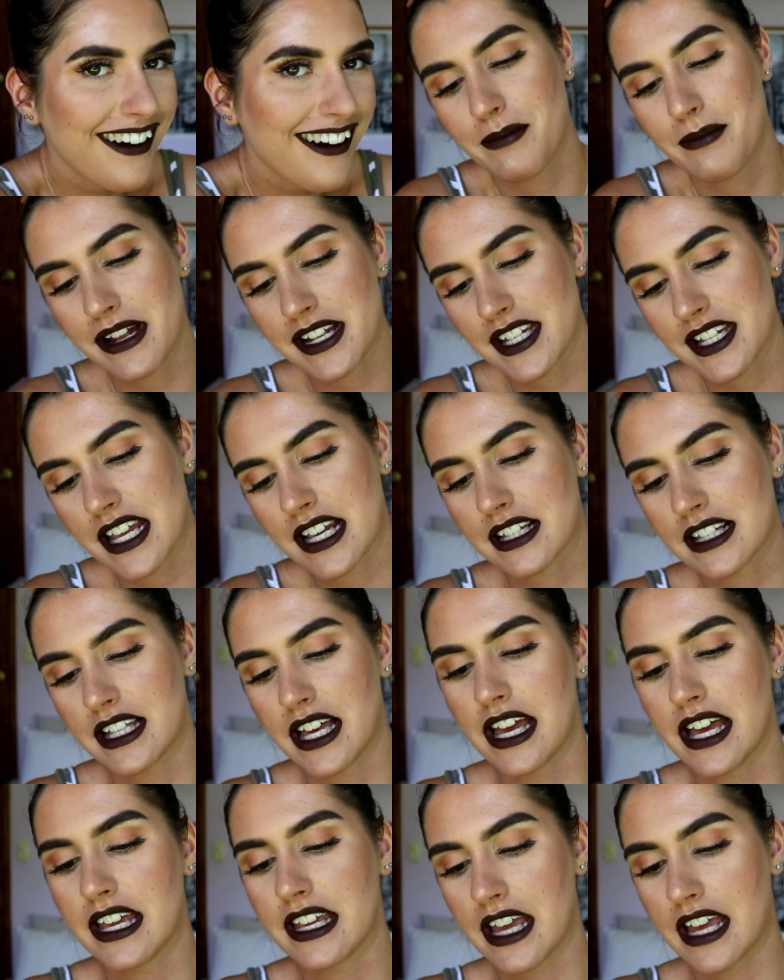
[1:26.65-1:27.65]
Bentonite
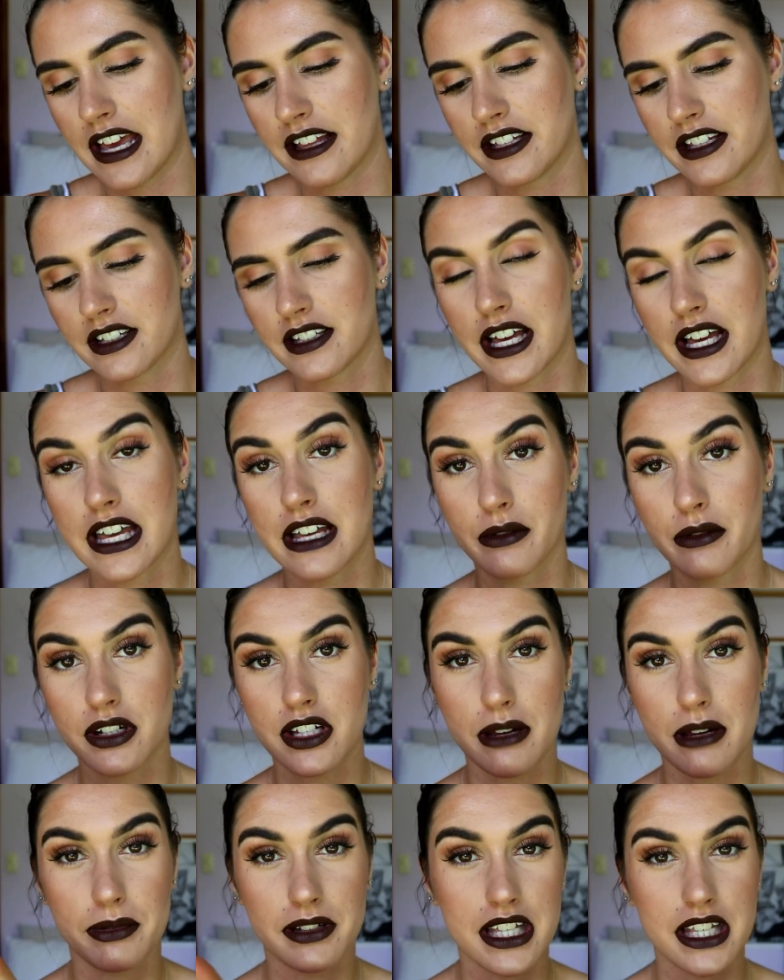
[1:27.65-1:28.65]
clay, kaolin clay, which
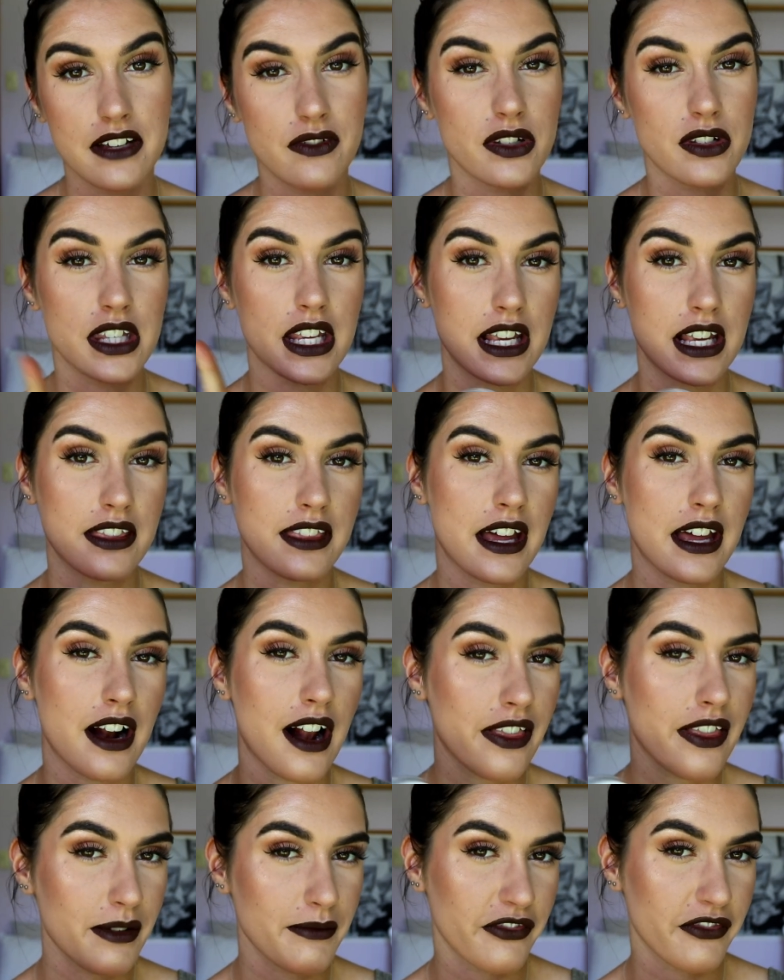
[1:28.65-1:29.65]
I believe was in that
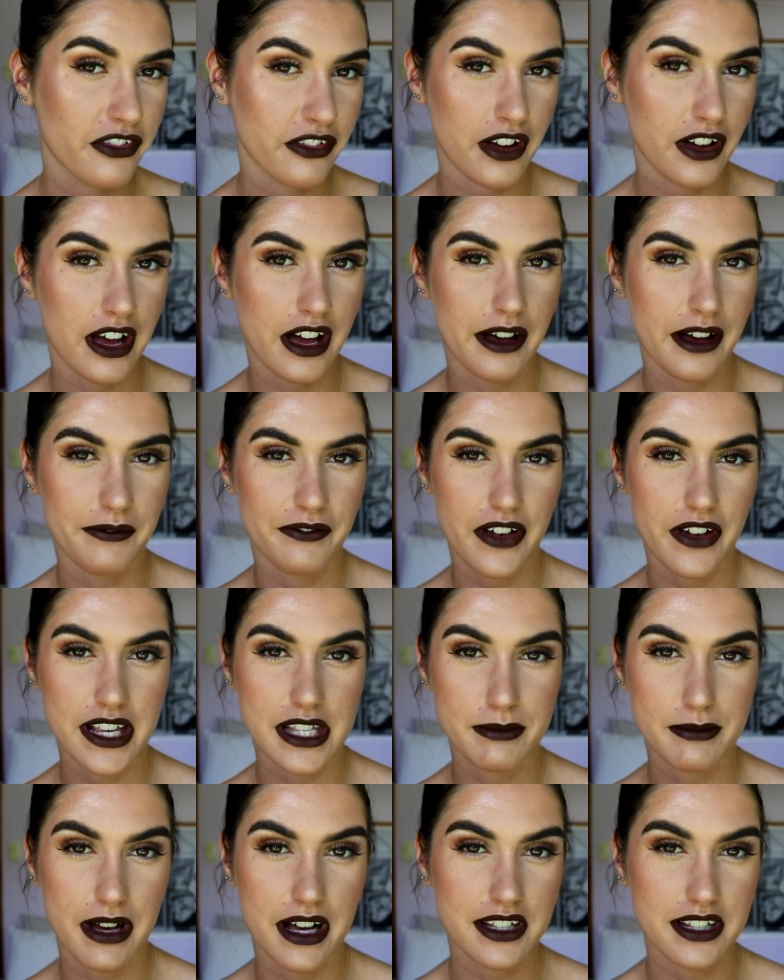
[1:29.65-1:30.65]
other um,
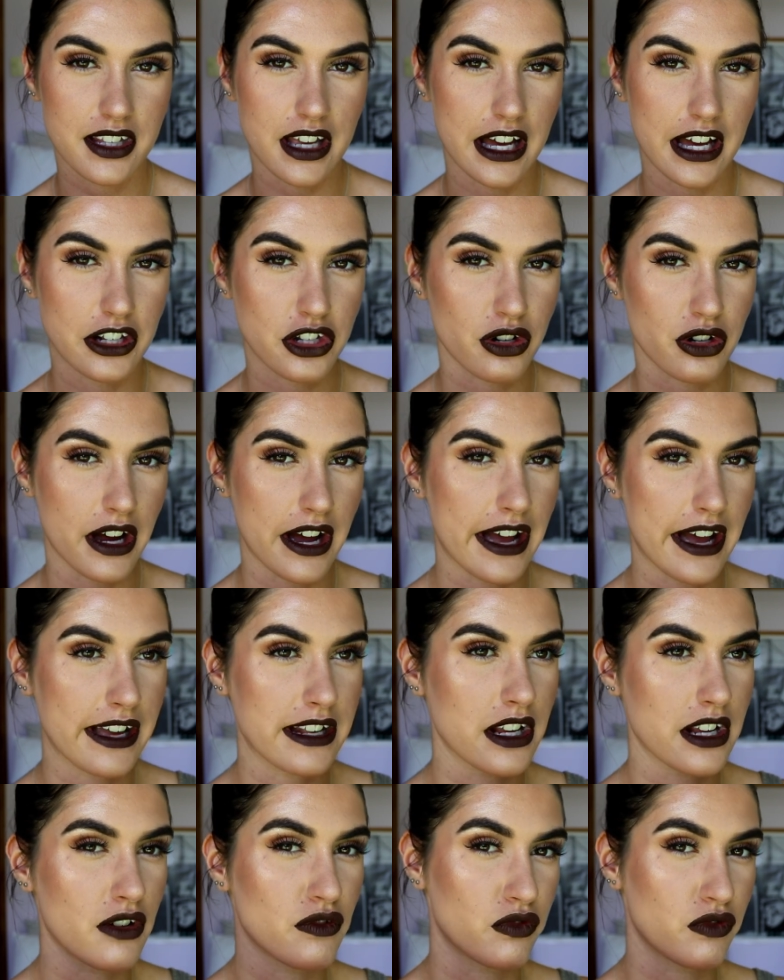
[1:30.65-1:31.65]
face mask I
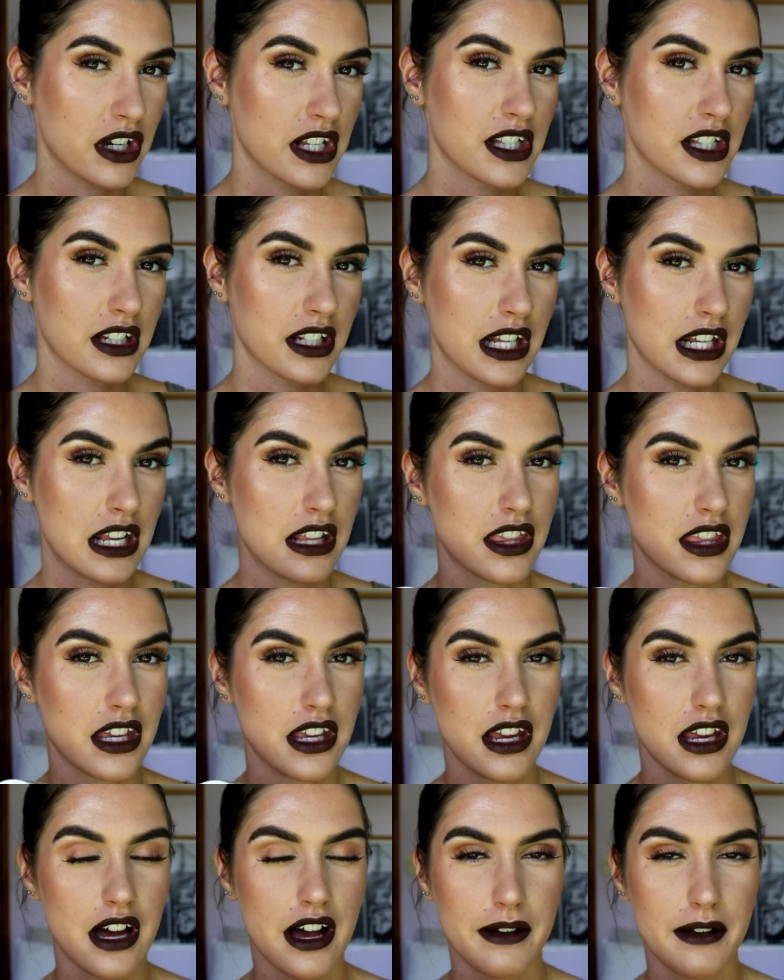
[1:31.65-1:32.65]
tried recently,
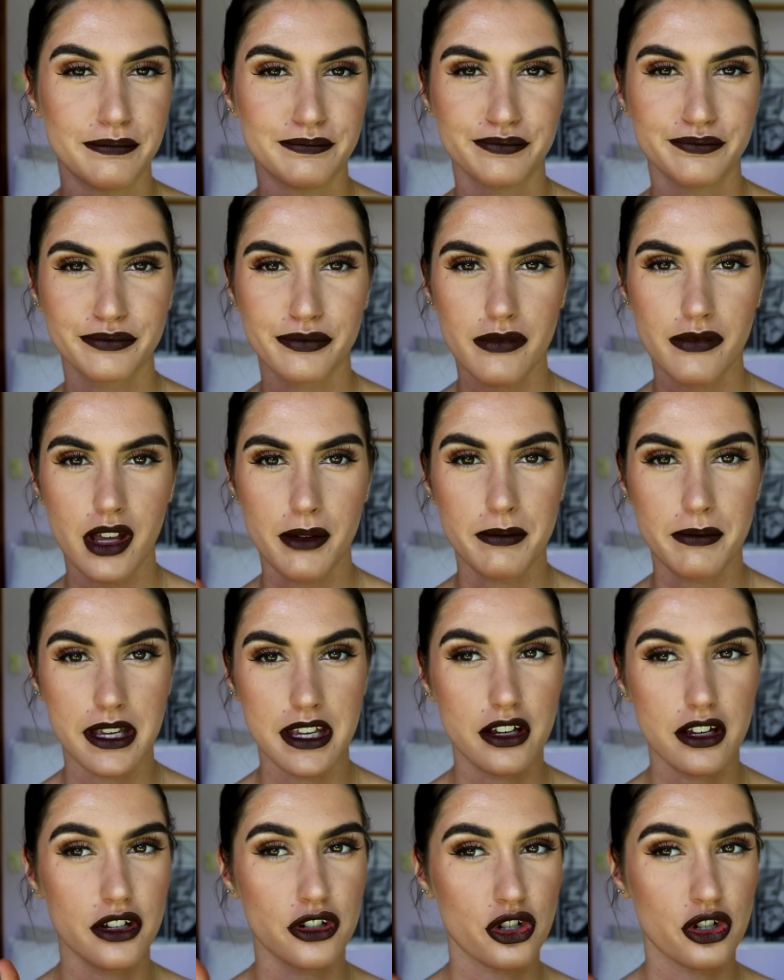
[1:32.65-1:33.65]
the um,
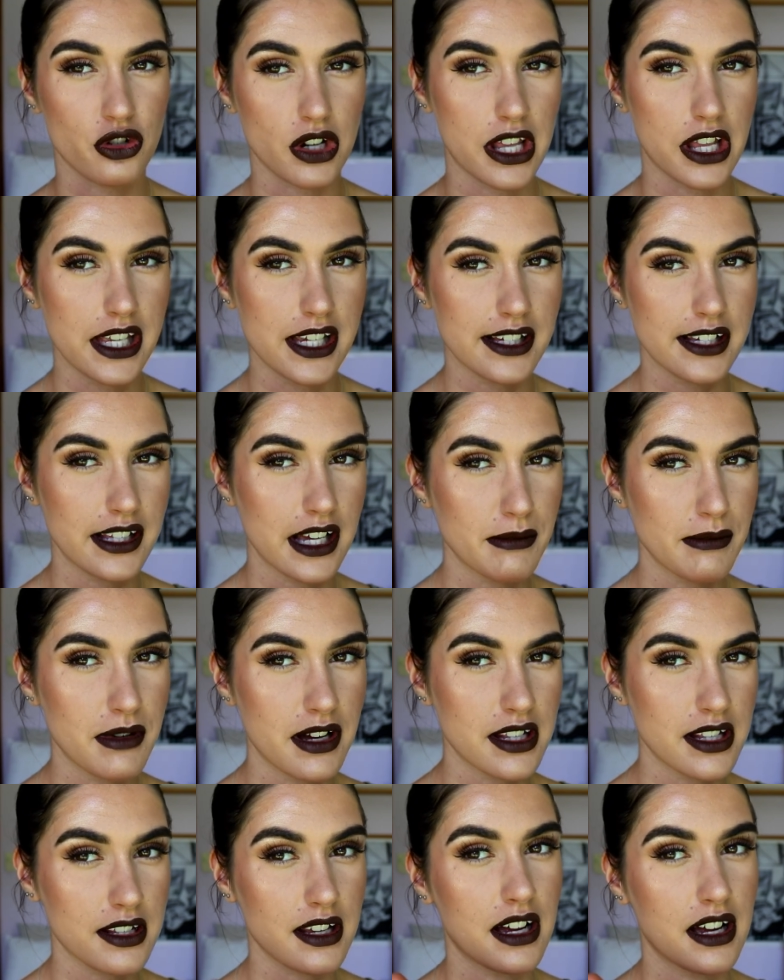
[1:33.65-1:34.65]
pink Australian clay
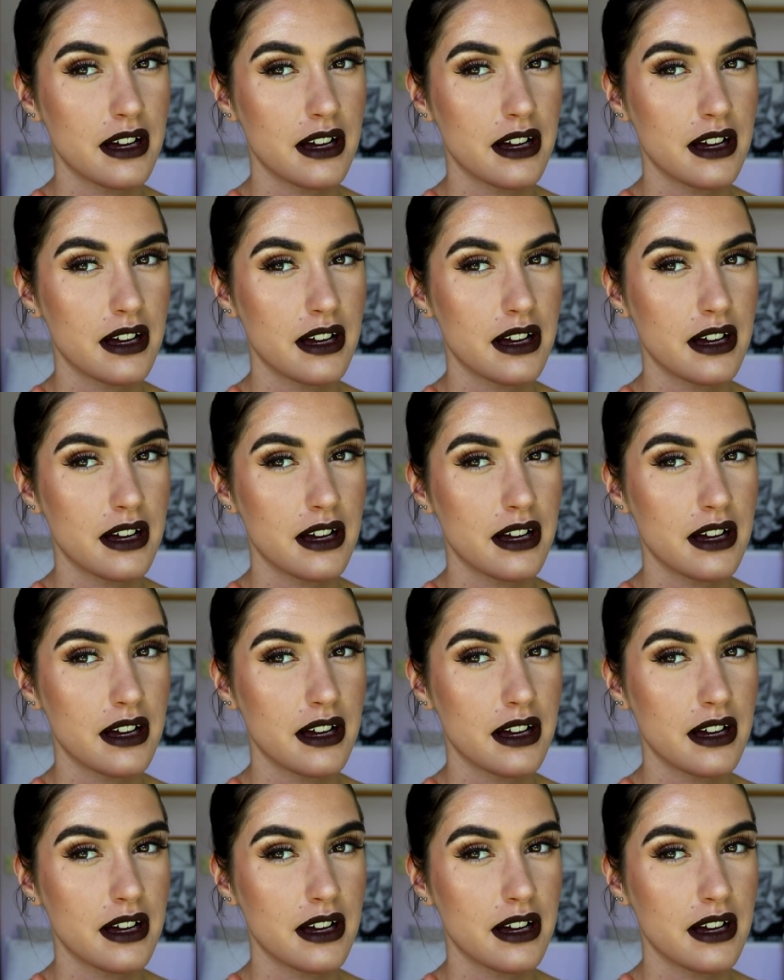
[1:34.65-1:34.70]
mask.